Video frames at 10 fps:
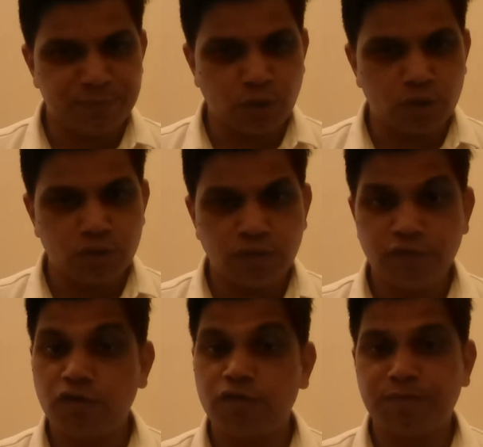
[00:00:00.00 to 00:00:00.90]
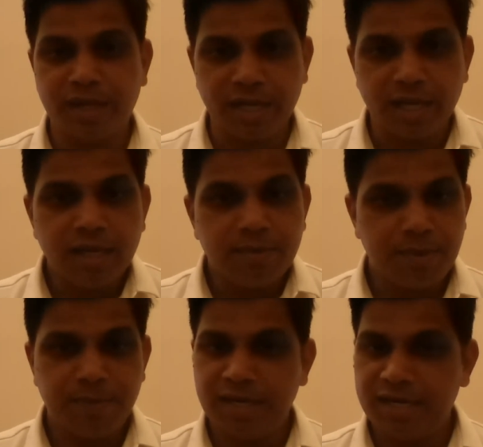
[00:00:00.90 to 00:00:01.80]
tips also, few of my
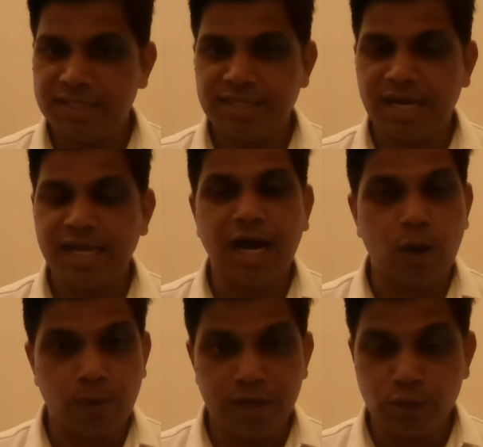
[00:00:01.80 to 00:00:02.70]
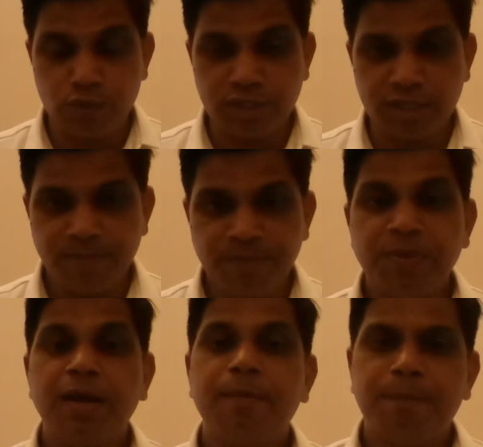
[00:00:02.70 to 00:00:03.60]
maybe understanding how I use it.
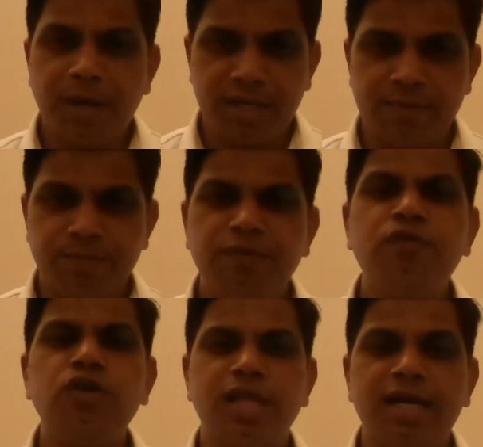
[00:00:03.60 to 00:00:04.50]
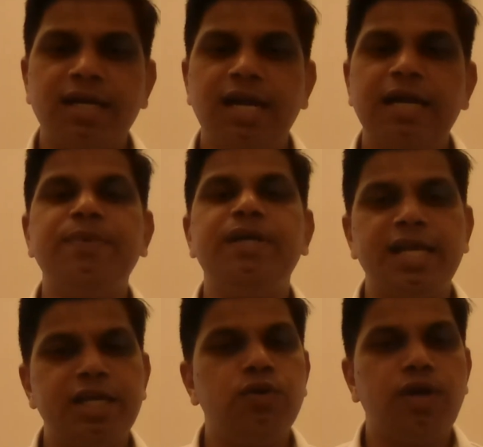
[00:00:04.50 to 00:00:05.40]
But before that, let me
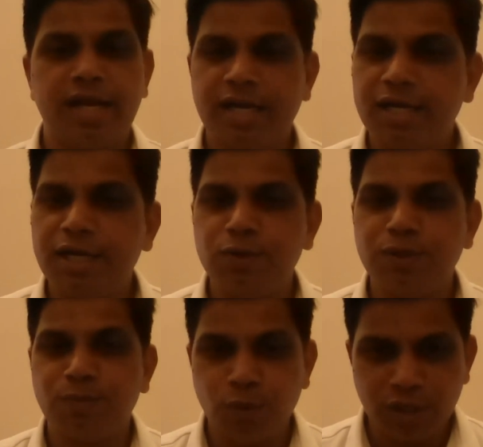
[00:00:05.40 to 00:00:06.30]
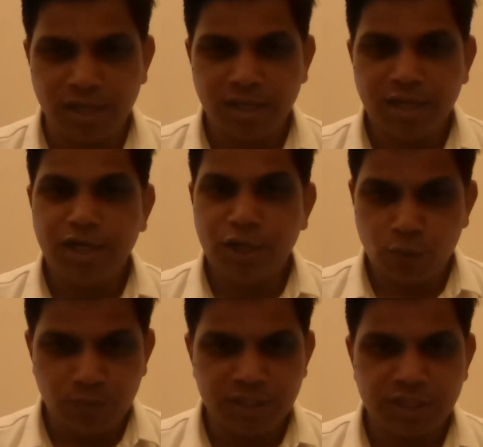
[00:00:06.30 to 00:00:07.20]
take you directly to the book
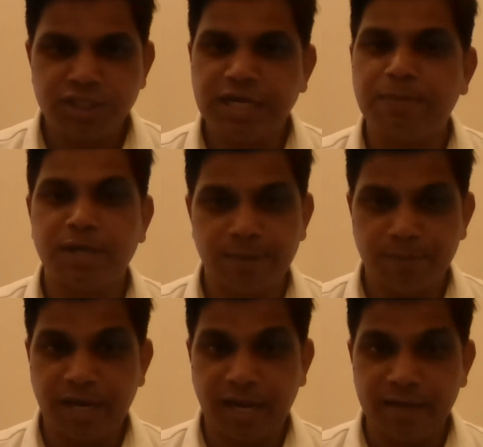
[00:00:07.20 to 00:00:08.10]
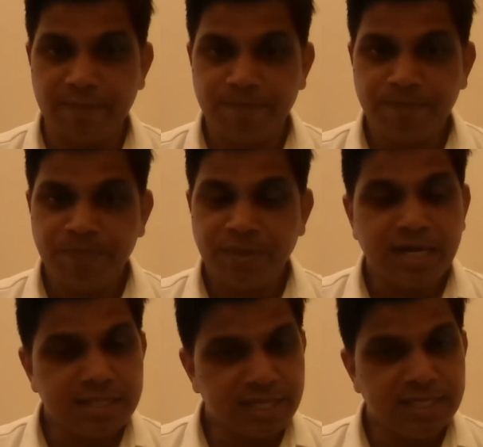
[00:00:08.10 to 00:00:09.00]
Tumors, chapter number 9.
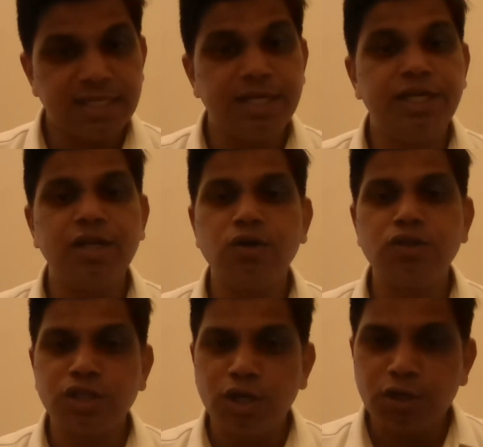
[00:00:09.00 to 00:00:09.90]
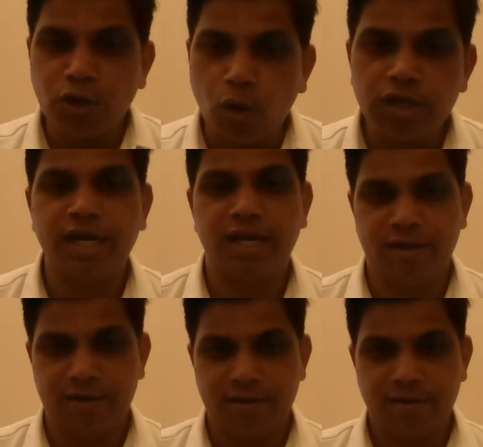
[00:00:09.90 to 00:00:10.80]
It says Etiological
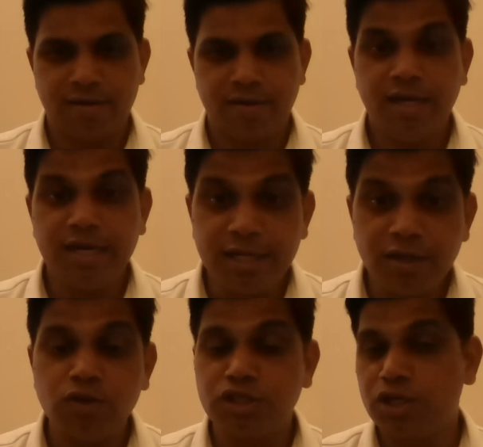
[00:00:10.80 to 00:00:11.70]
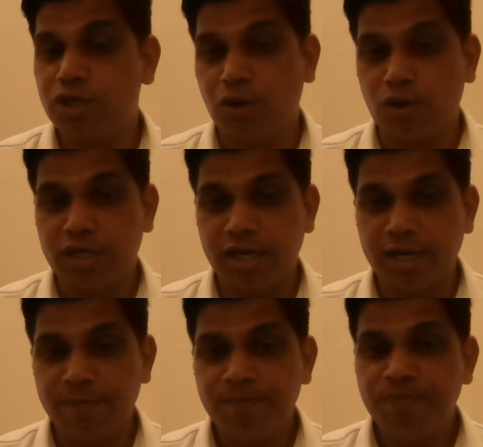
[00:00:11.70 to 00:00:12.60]
Doctrine
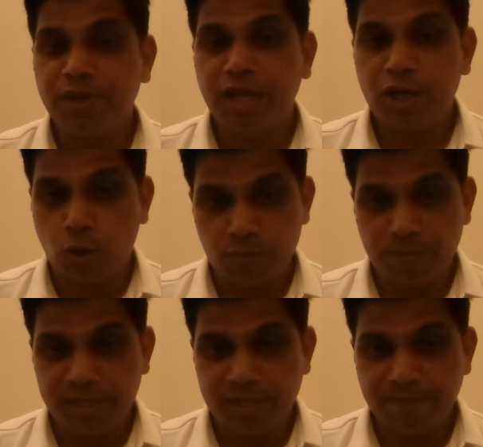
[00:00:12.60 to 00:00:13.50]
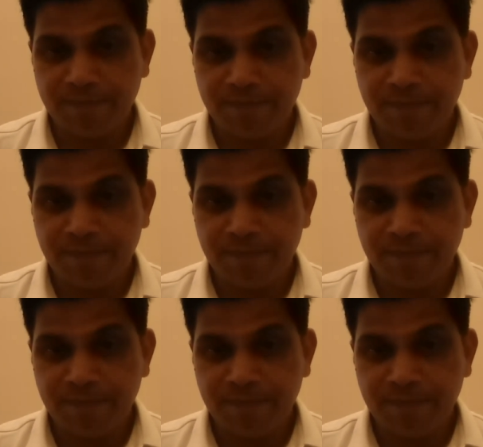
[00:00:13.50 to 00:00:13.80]
in Homoeopathy.